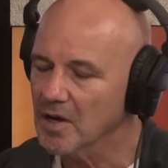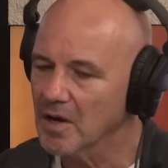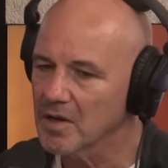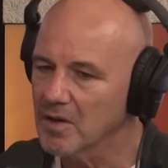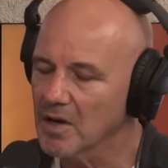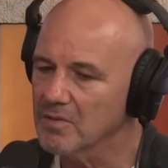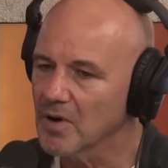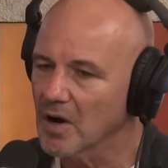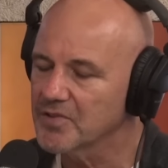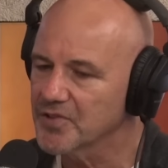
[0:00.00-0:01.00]
I, I,
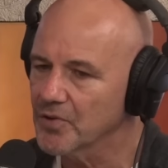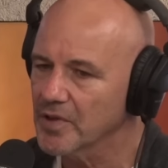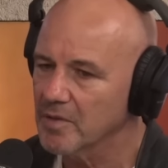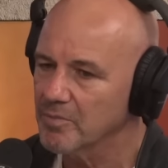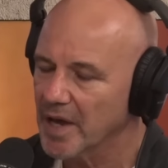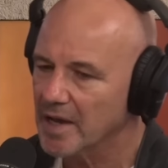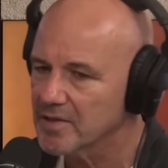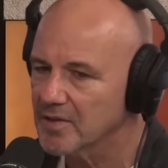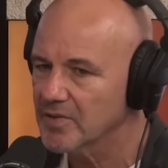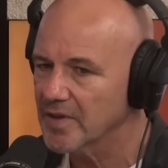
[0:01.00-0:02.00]
I, saw the
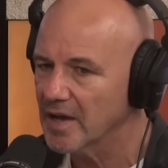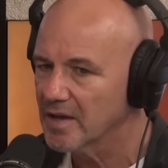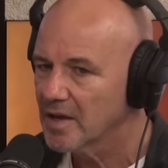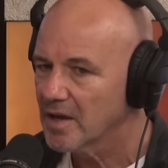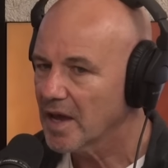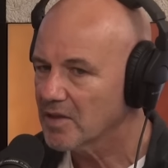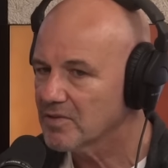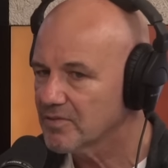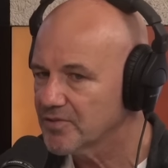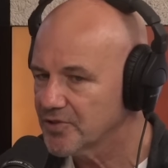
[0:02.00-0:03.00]
impact and uh,
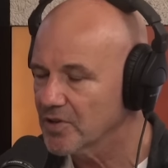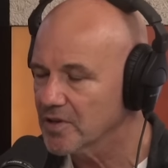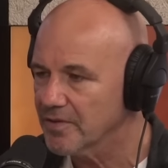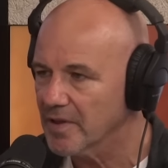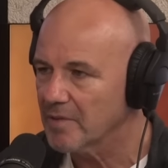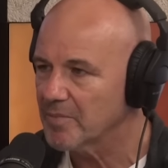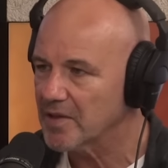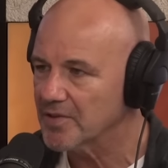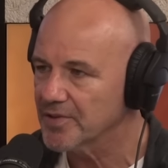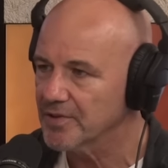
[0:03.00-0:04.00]
and Johnny for that
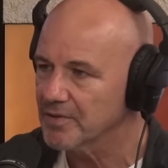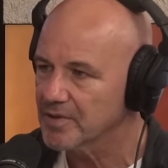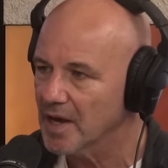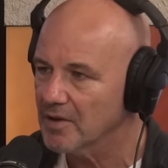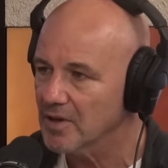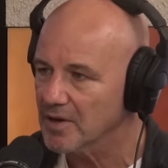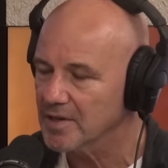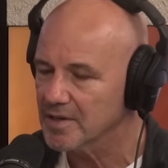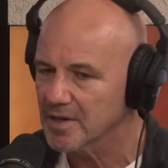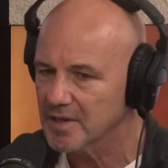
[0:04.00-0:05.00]
matter too. Yeah, like
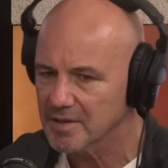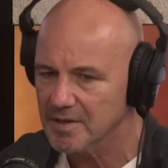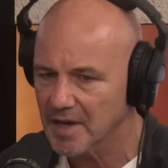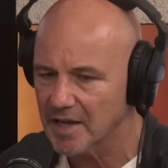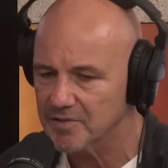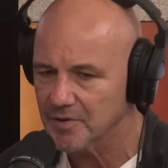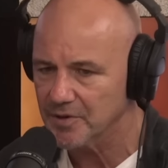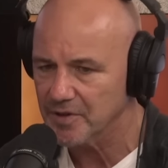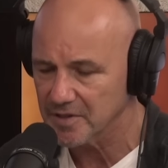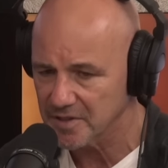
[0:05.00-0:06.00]
he, he cares
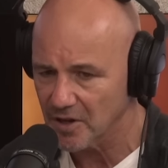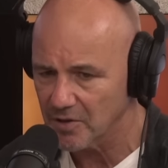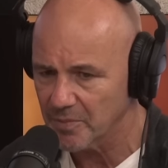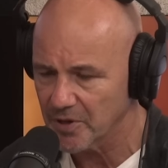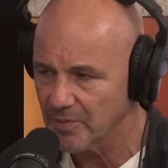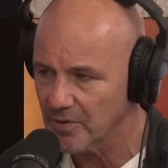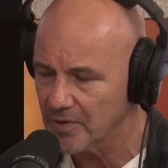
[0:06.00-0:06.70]
for him. There's a lot yeah, of people.